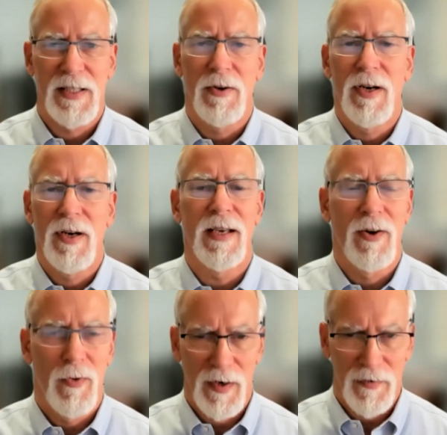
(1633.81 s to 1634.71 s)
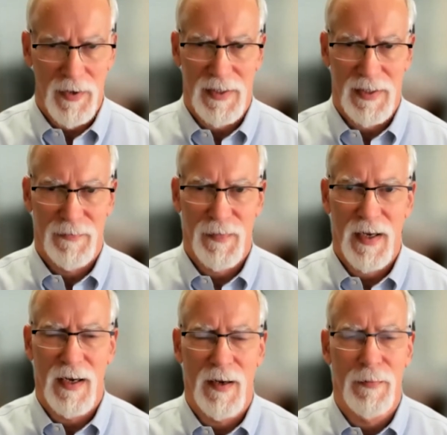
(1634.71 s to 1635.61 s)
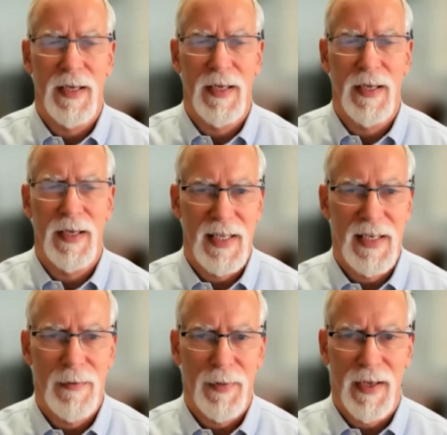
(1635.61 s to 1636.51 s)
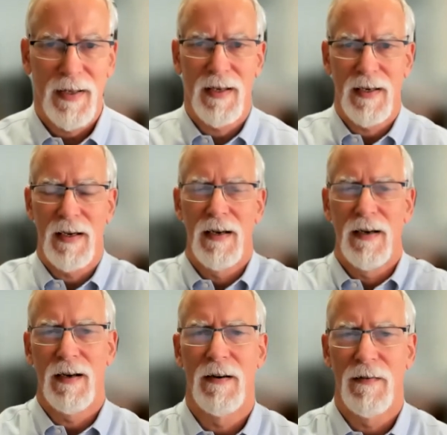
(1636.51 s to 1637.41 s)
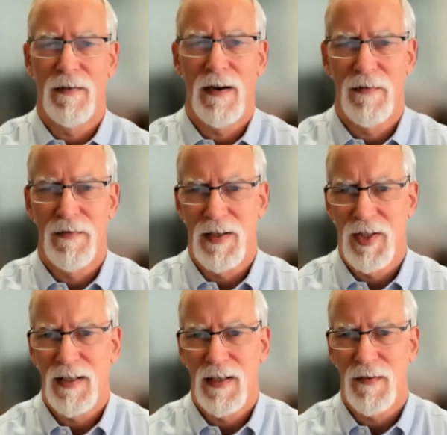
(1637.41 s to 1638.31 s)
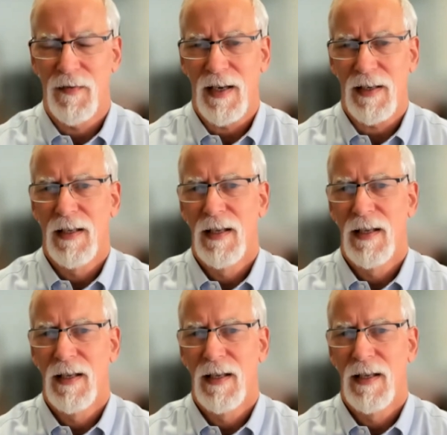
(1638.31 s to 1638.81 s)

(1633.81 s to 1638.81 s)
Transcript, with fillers: It's going to be equivalent um, because that's independent uh, of, of, the gene defect.